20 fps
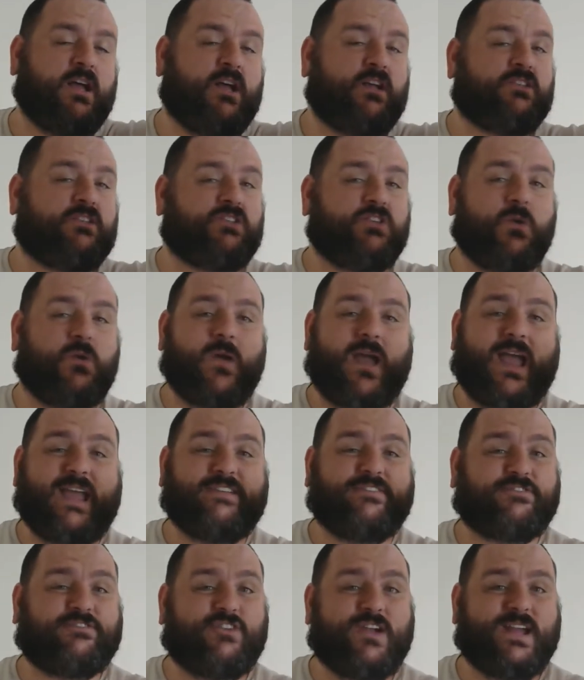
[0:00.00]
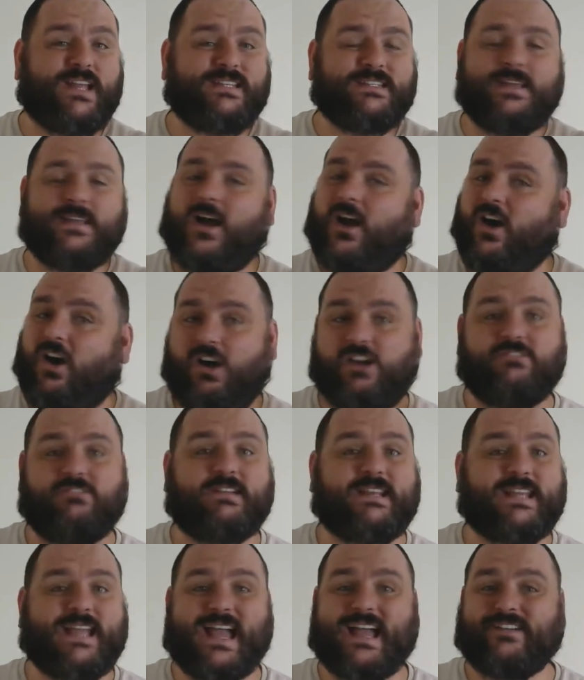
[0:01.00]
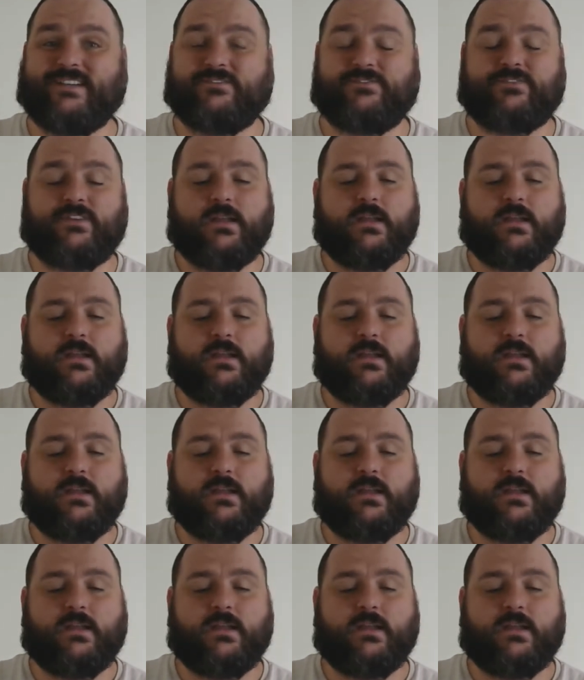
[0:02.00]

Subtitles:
to a friend? I already have.